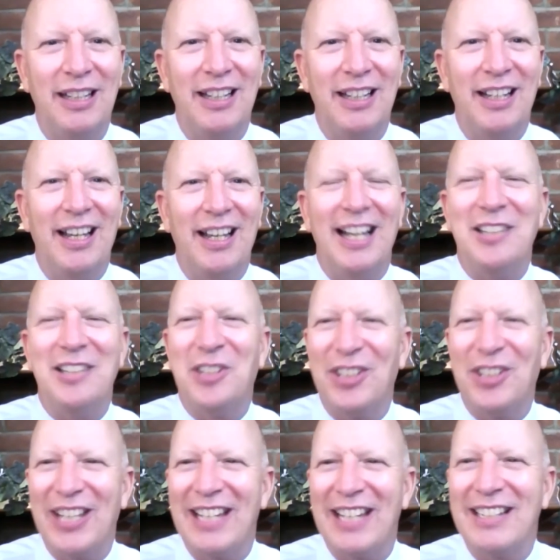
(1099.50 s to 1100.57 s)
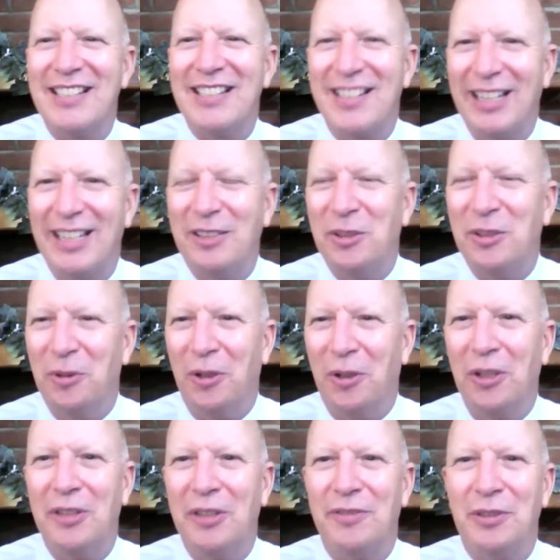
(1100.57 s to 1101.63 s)
And to that I say to all of
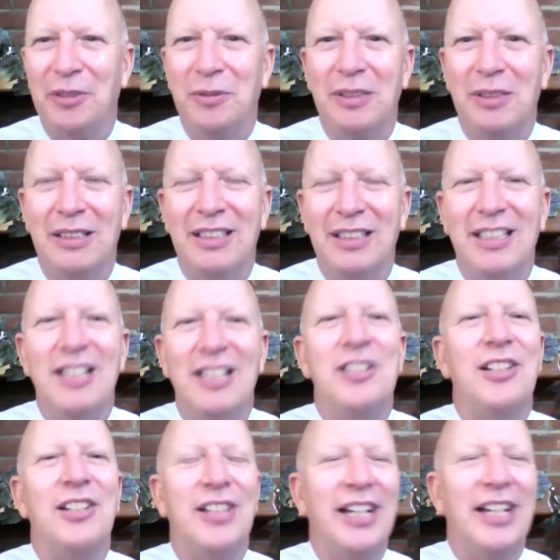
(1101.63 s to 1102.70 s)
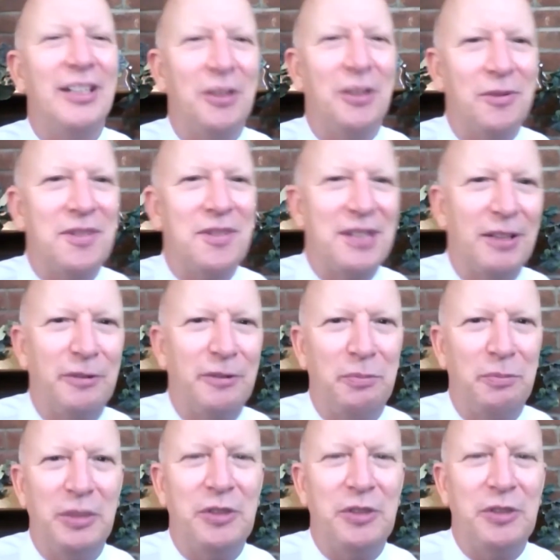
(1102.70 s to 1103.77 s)
you, to thine own self be
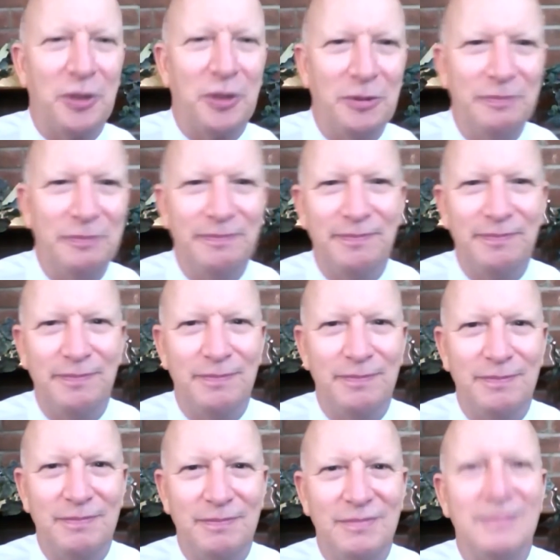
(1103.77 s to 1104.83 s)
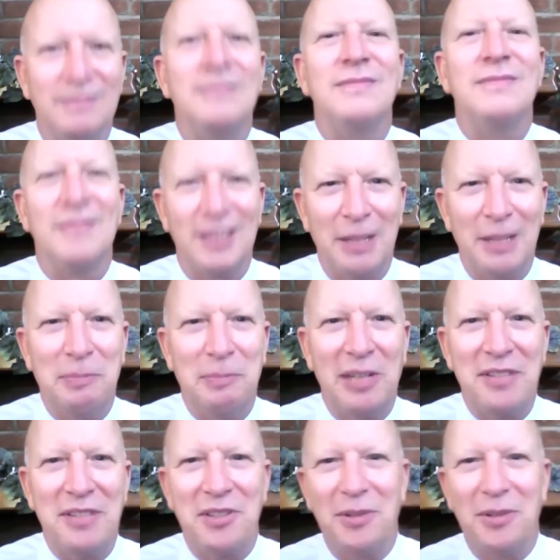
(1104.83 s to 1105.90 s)
true. God bless
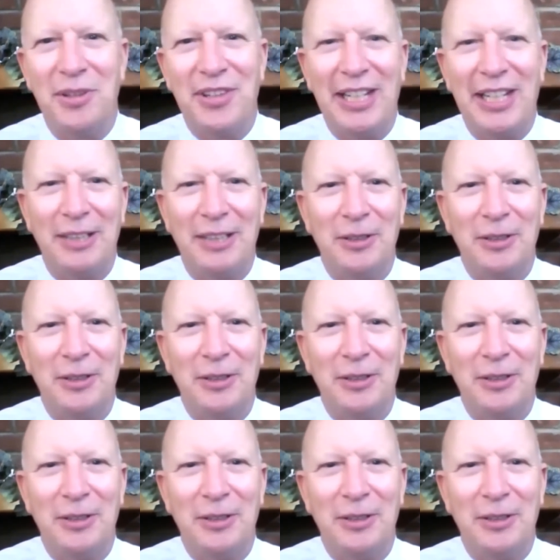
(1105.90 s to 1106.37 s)
you and thank you.